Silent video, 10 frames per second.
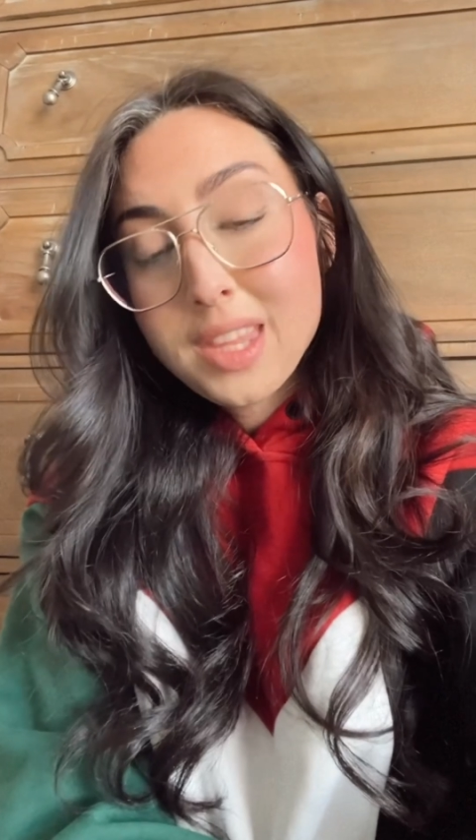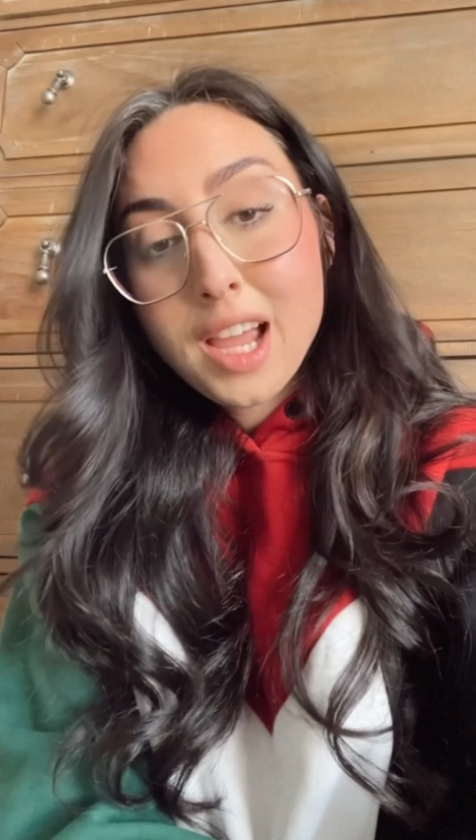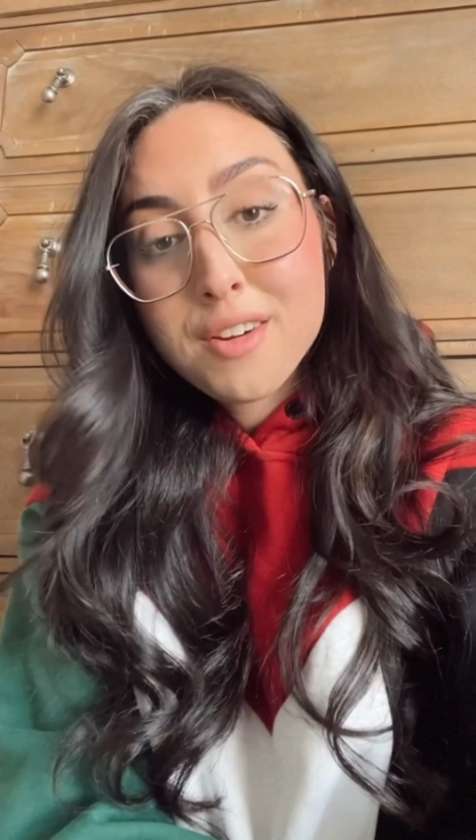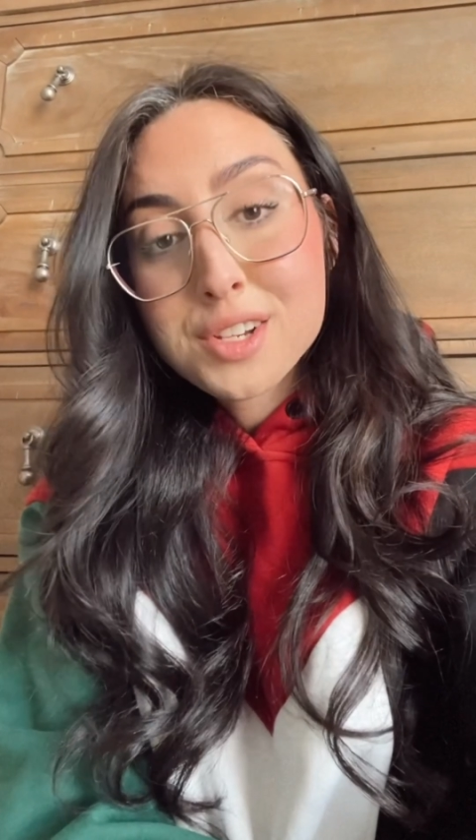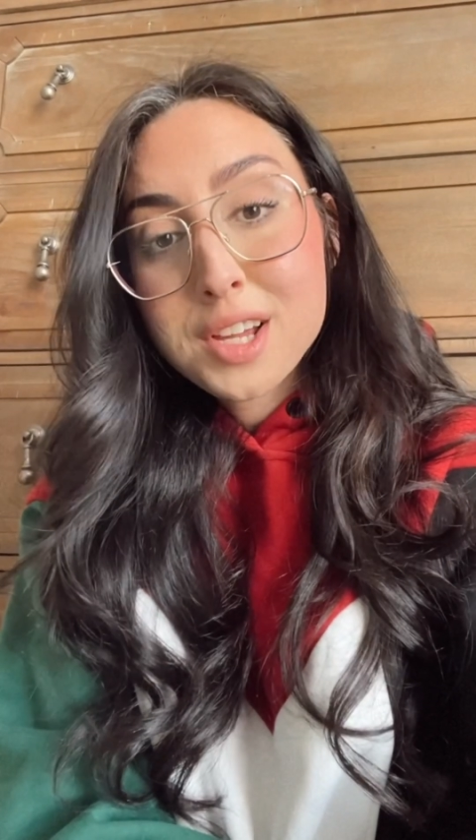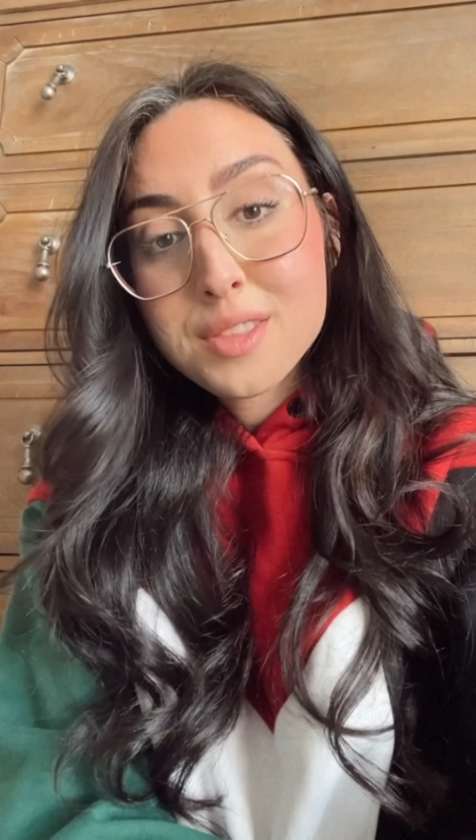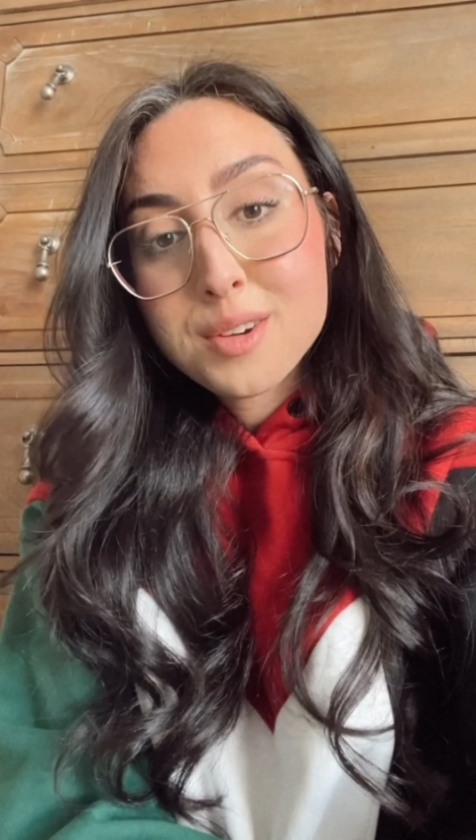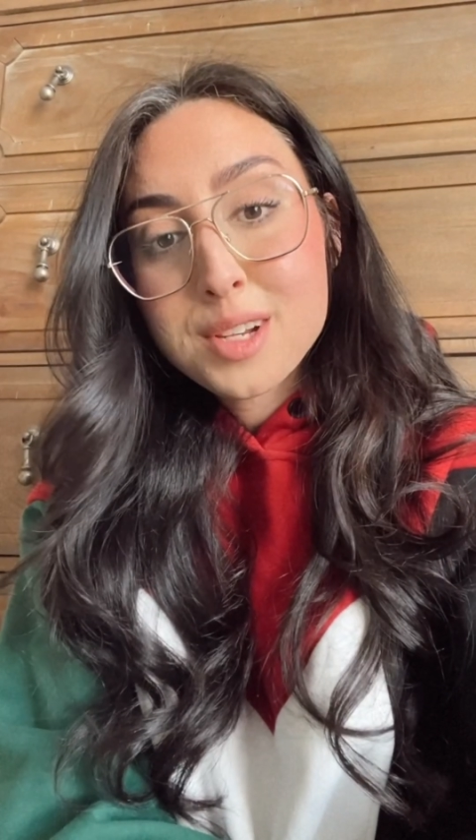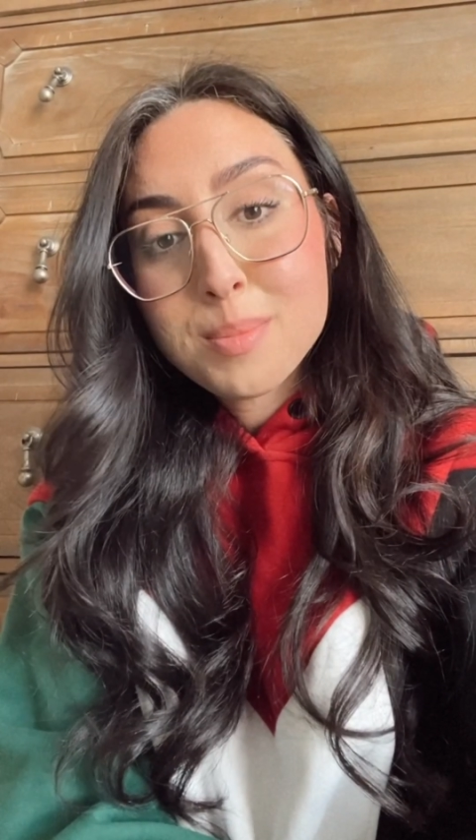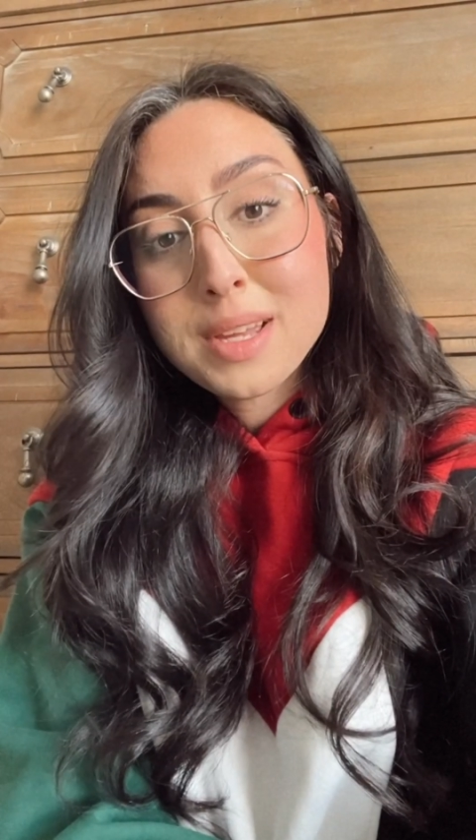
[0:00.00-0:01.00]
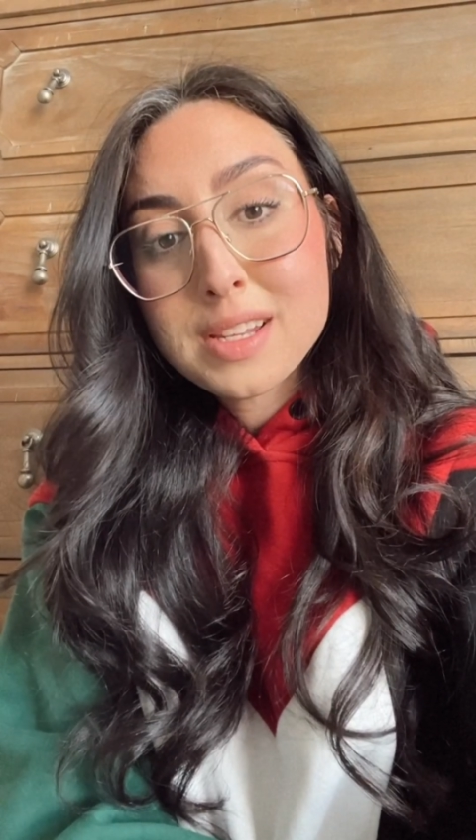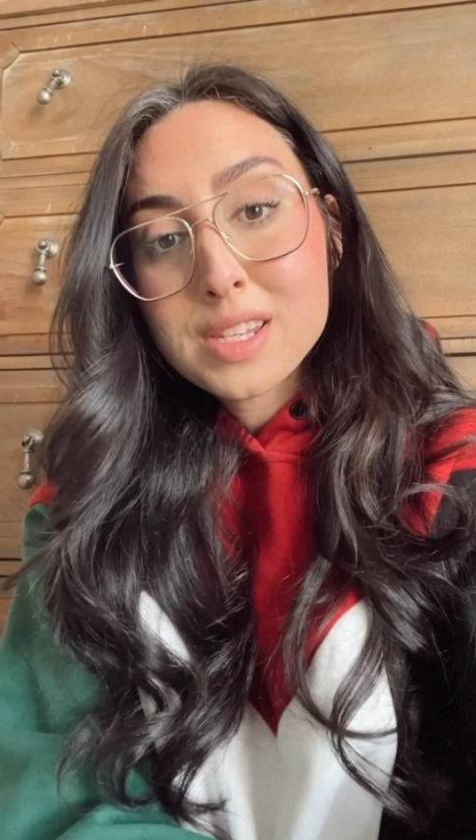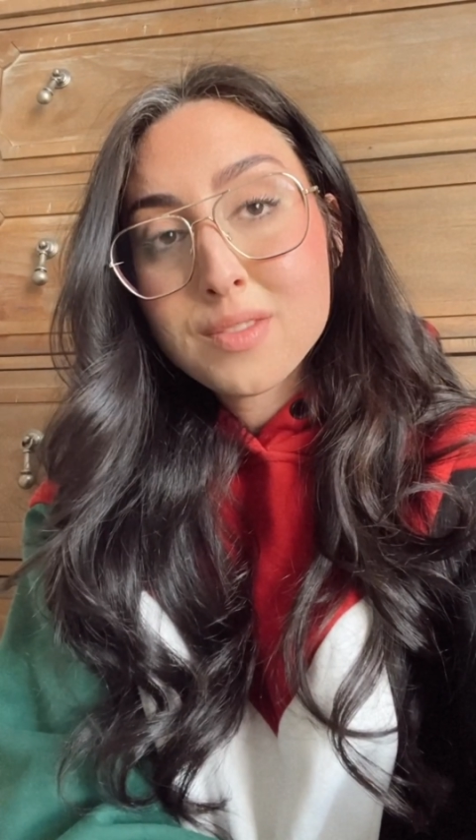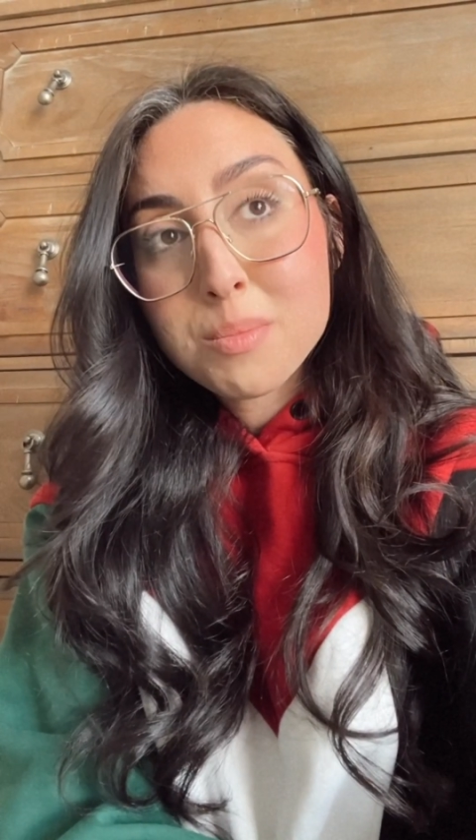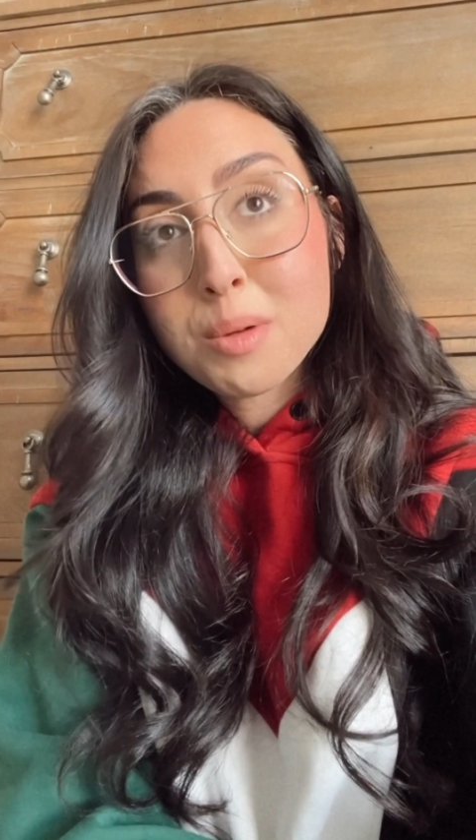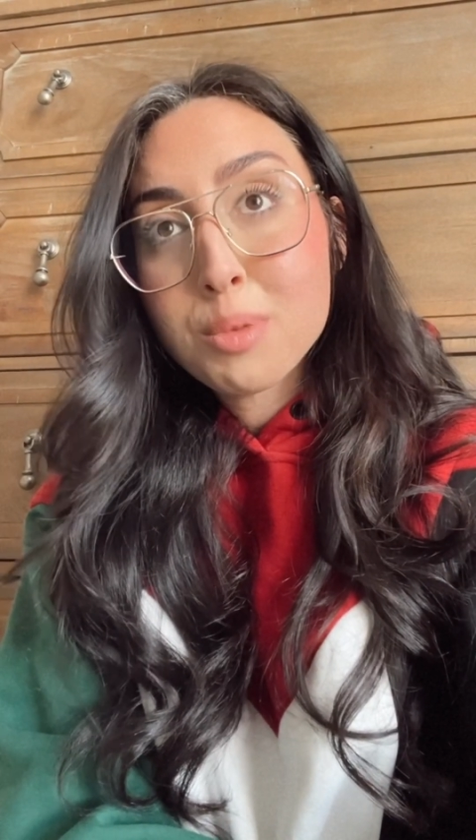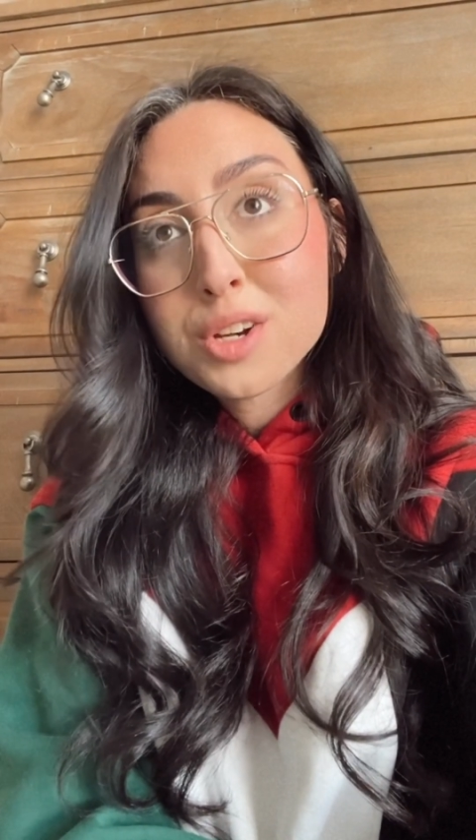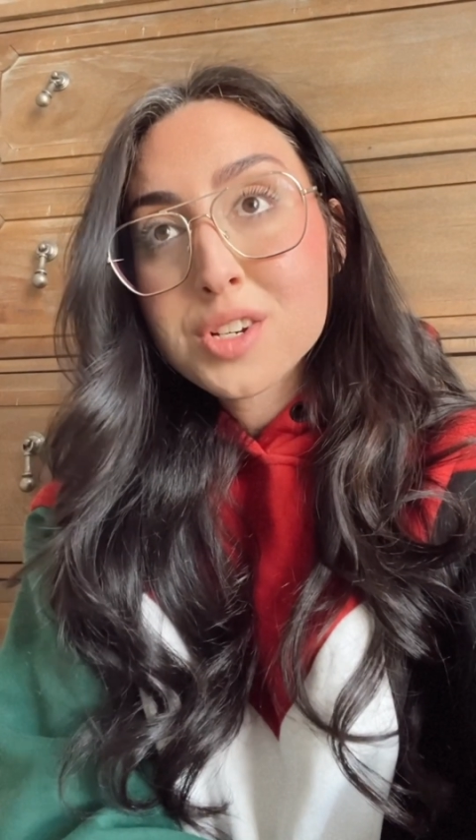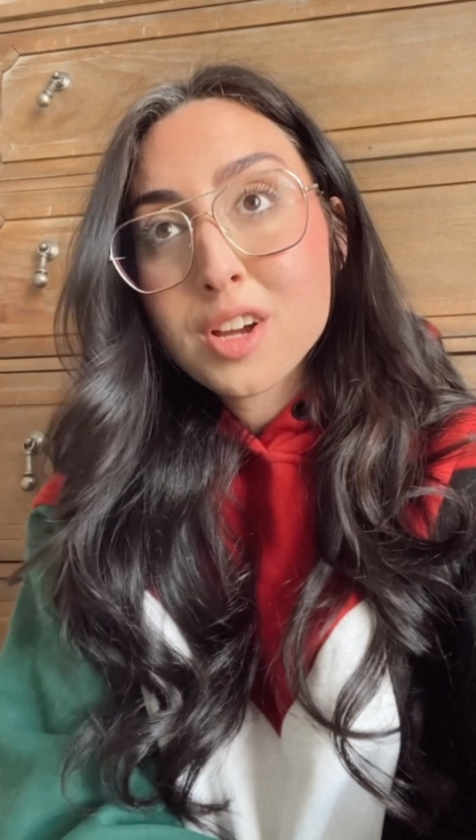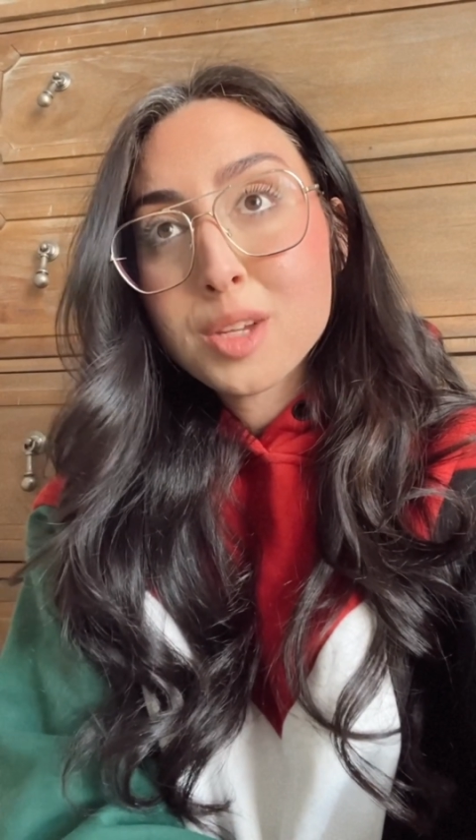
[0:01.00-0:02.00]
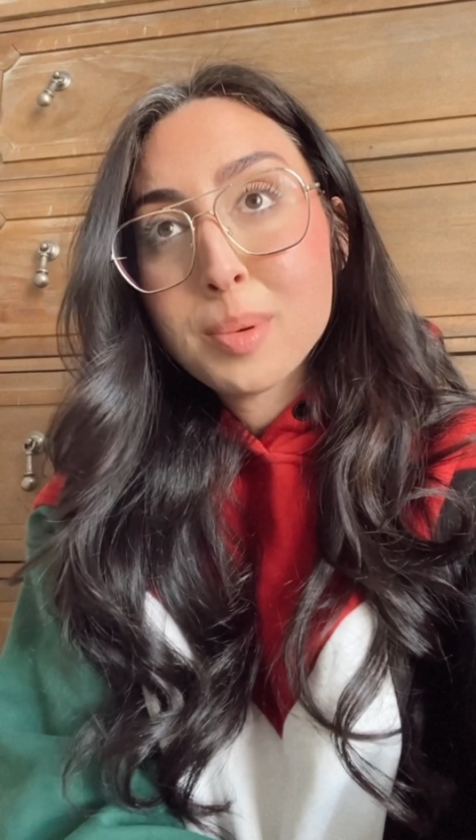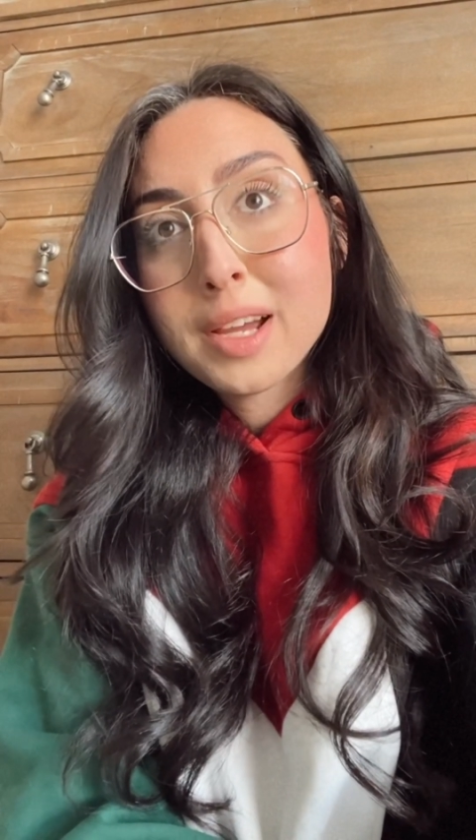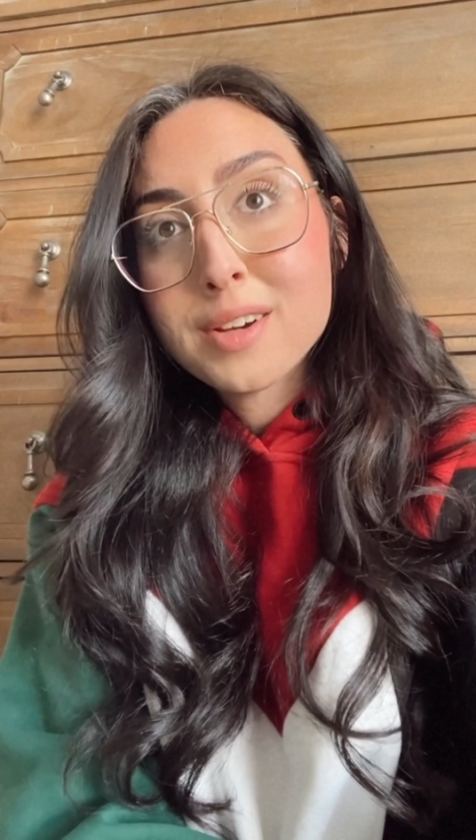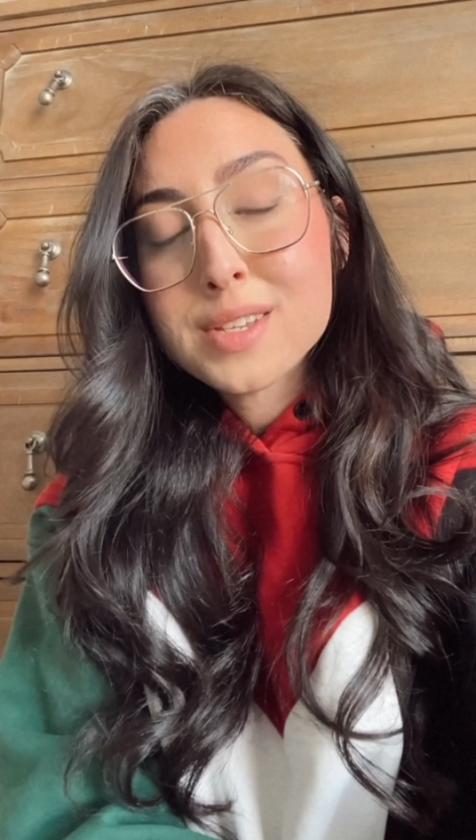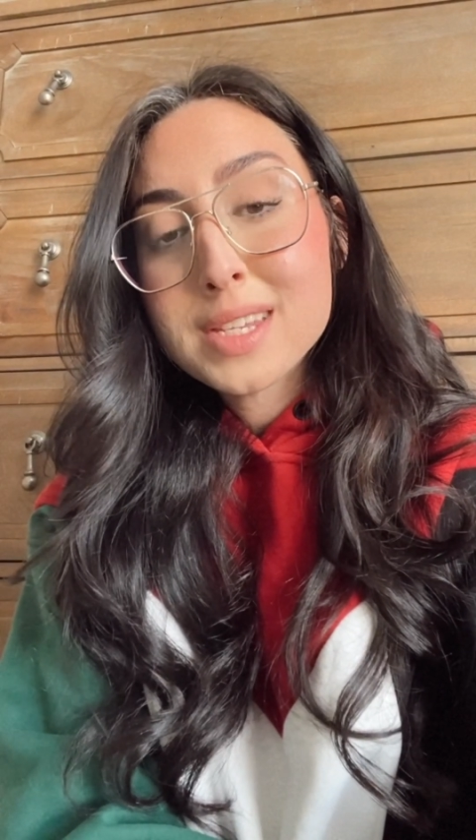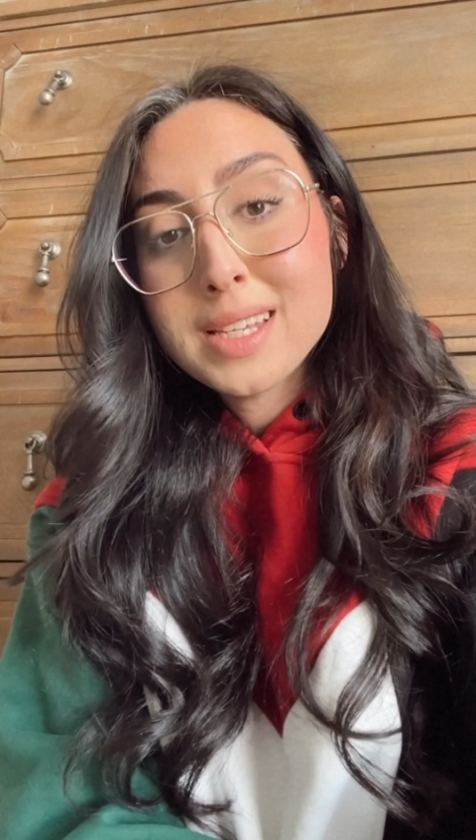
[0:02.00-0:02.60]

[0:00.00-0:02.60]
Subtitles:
the Irish got their independence from their British occupiers